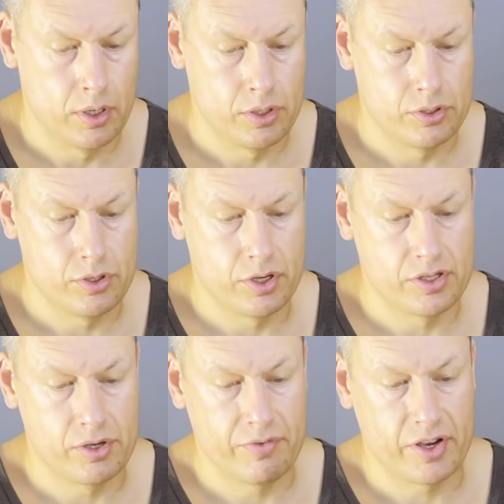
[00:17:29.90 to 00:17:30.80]
So you can
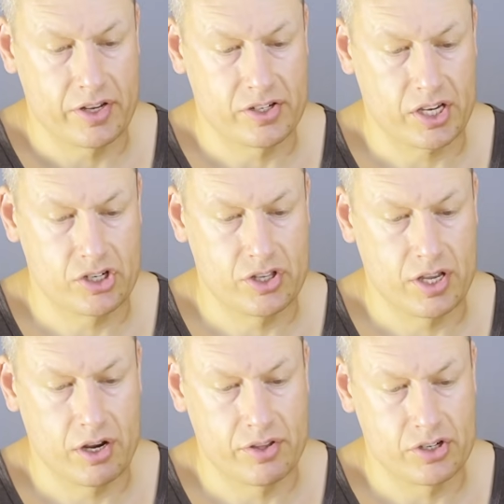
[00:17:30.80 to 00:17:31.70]
see we've got a section
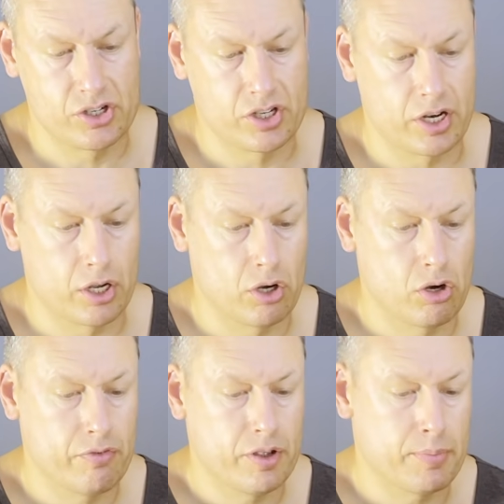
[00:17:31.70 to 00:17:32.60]
there that's just kind of
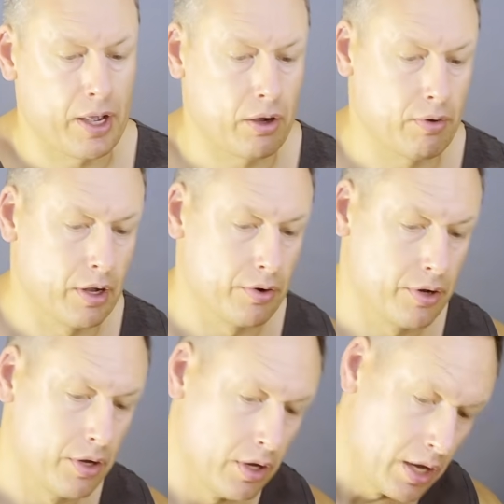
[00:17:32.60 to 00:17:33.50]
curving back around.
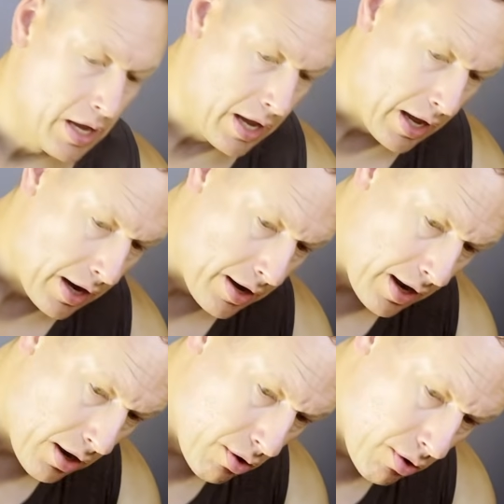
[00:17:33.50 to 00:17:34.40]
And
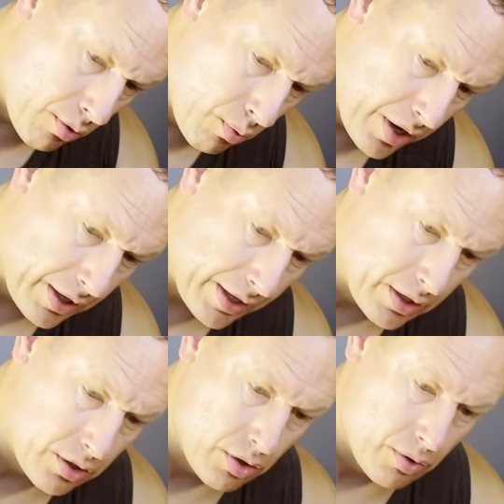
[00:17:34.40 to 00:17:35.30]
now what I'd like
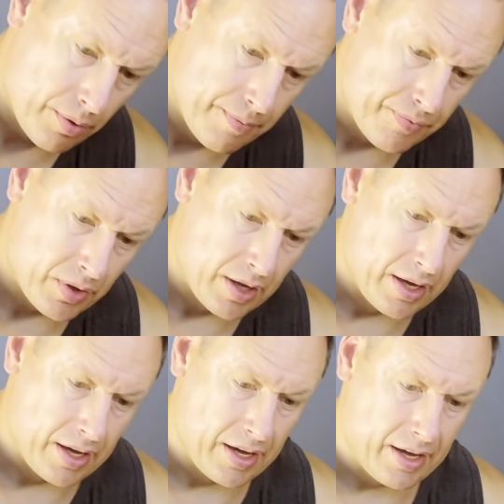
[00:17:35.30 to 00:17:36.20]
to do
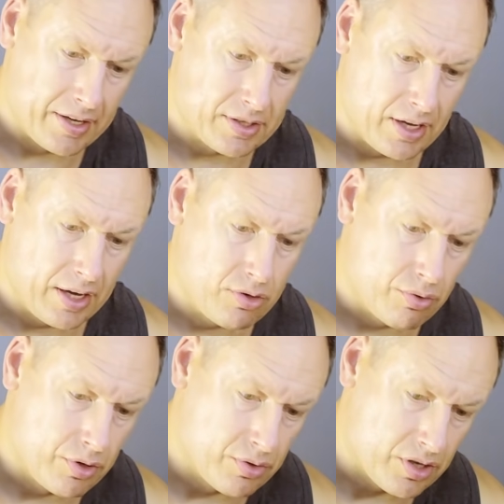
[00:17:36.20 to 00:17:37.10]
is
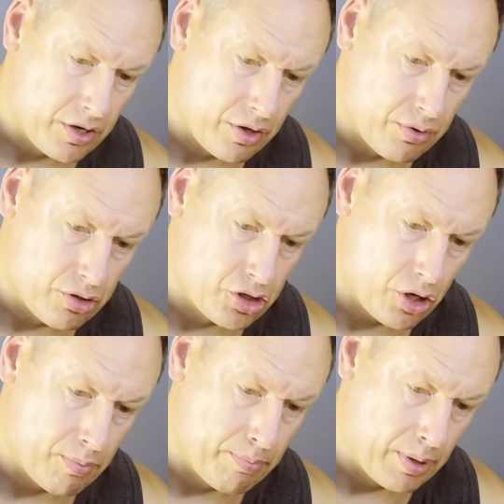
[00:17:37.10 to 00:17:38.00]
introduce another
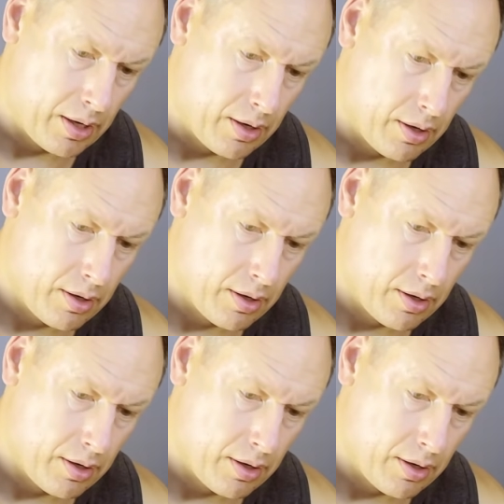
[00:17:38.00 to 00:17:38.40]
sharp bend.